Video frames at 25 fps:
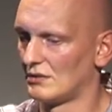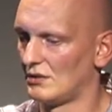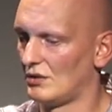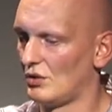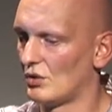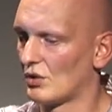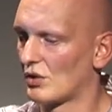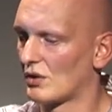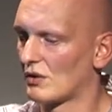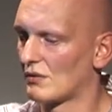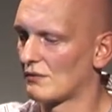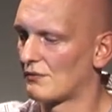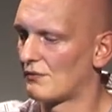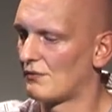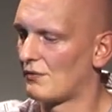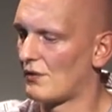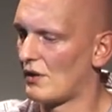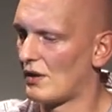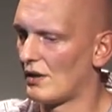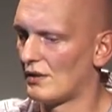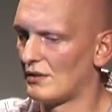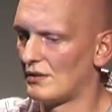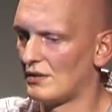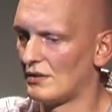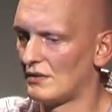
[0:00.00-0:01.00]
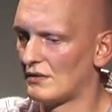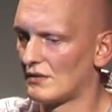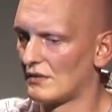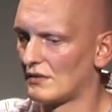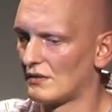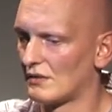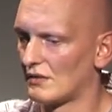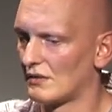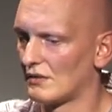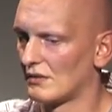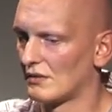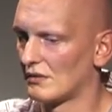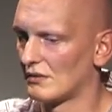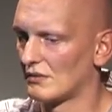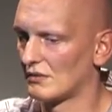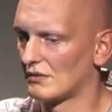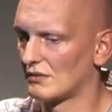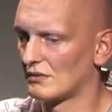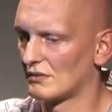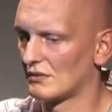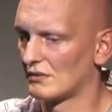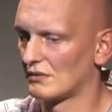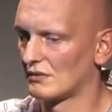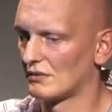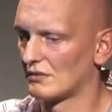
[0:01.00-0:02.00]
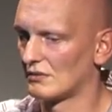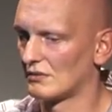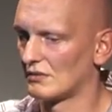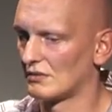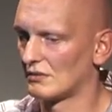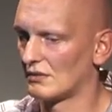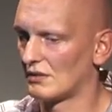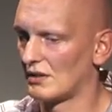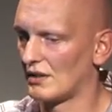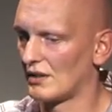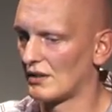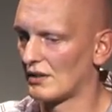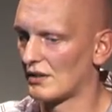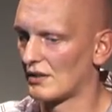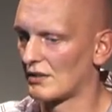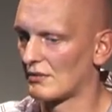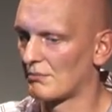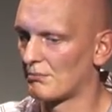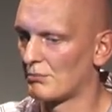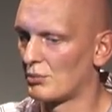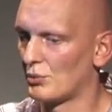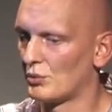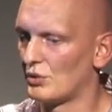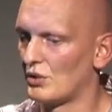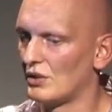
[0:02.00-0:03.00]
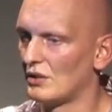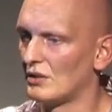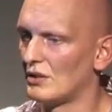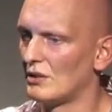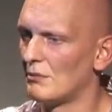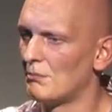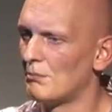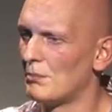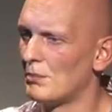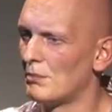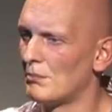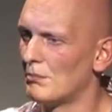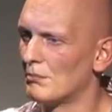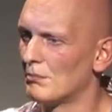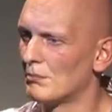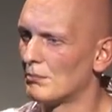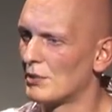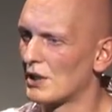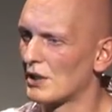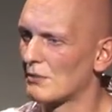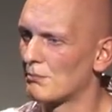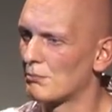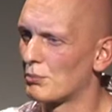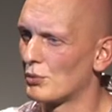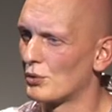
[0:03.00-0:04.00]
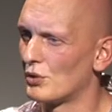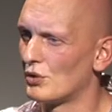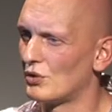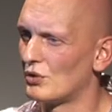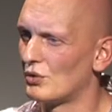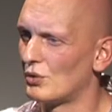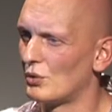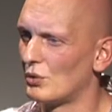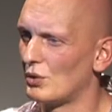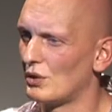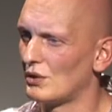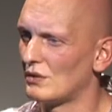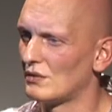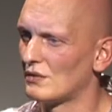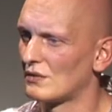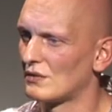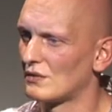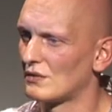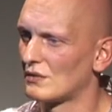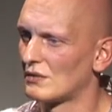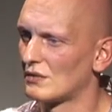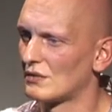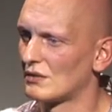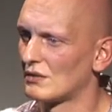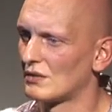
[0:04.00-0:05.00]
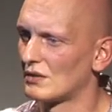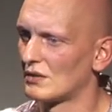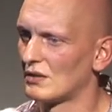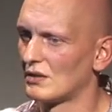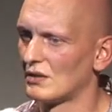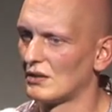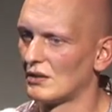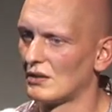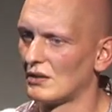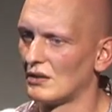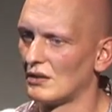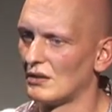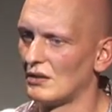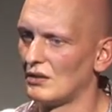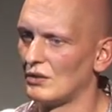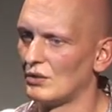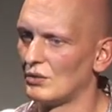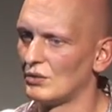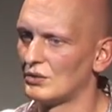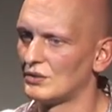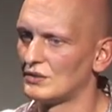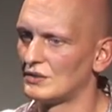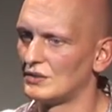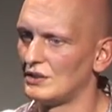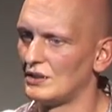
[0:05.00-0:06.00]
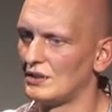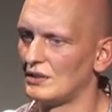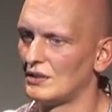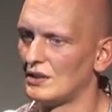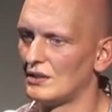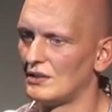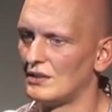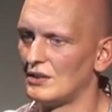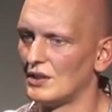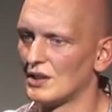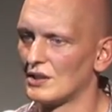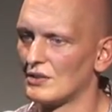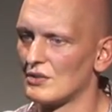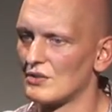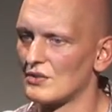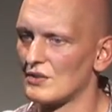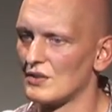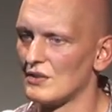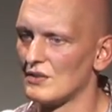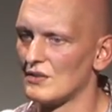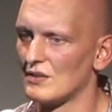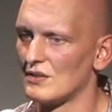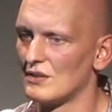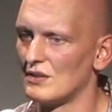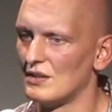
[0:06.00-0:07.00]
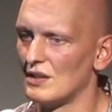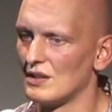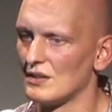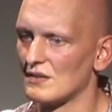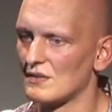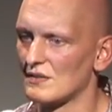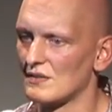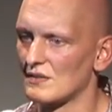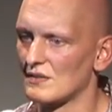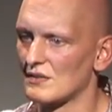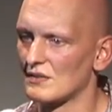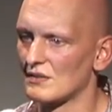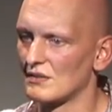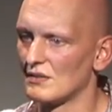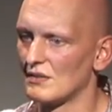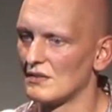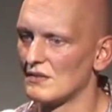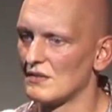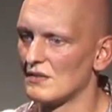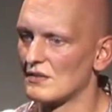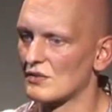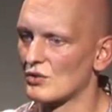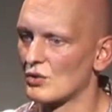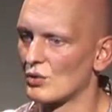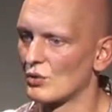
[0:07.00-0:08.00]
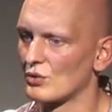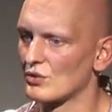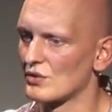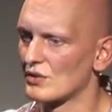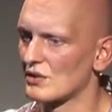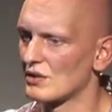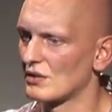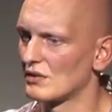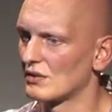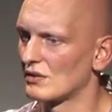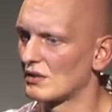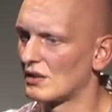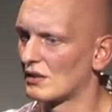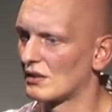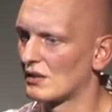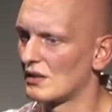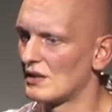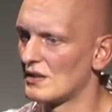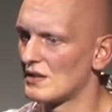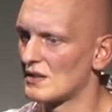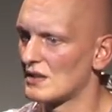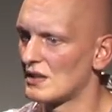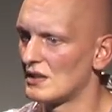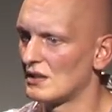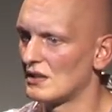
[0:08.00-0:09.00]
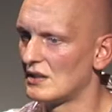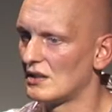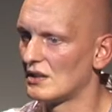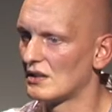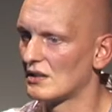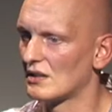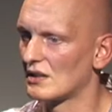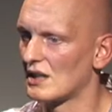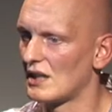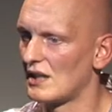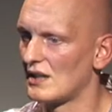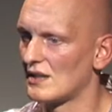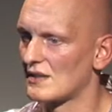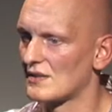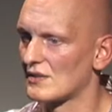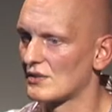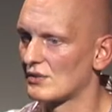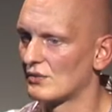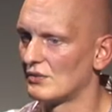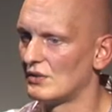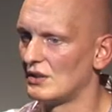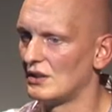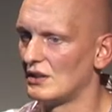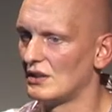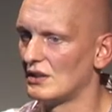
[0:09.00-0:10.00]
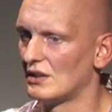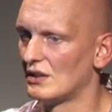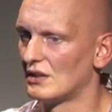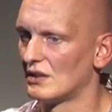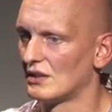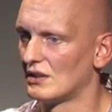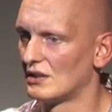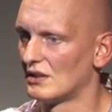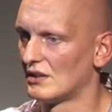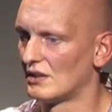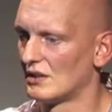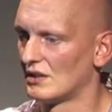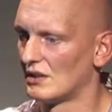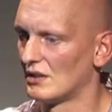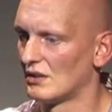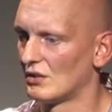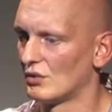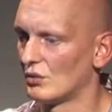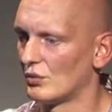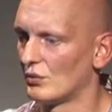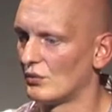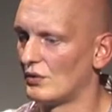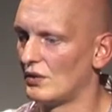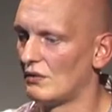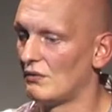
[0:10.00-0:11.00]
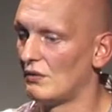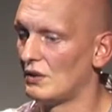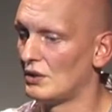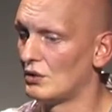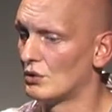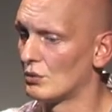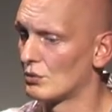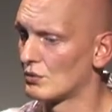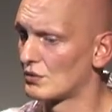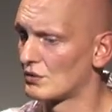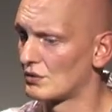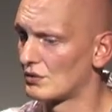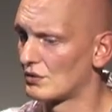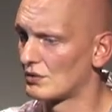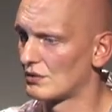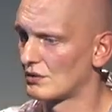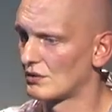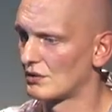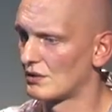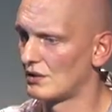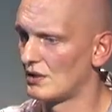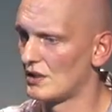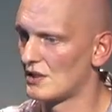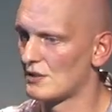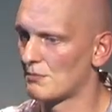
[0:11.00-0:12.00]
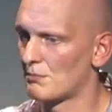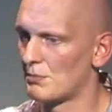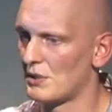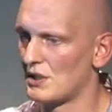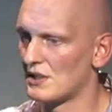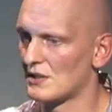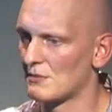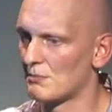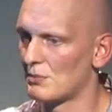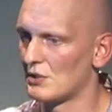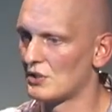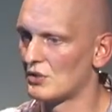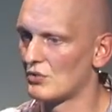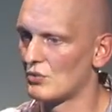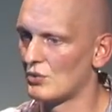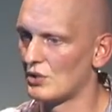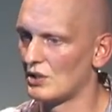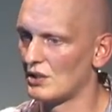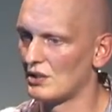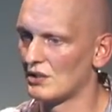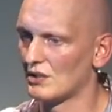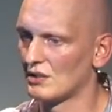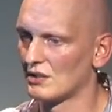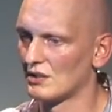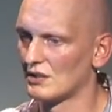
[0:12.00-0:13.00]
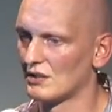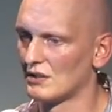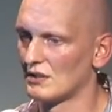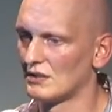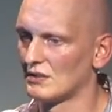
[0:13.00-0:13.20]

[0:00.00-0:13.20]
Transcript: You can find it like putting the breakpoint to it. You'll see that the address is this. This is constant, at least in the case of the on the Windows XP SP3.